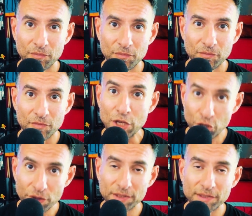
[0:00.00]
that
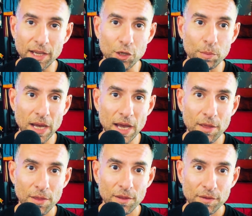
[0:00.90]
you're the psychopath,
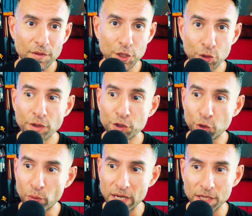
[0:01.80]
that you're the
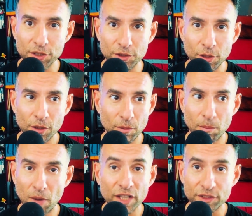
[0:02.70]
deranged
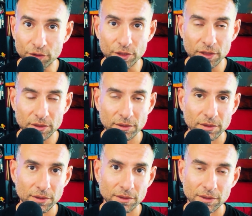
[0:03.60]
monster.
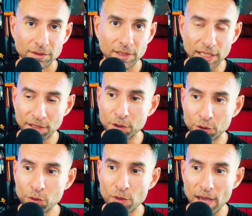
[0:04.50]
And if you
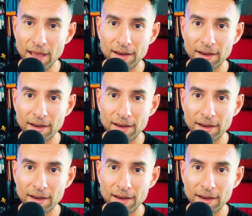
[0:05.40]
do that,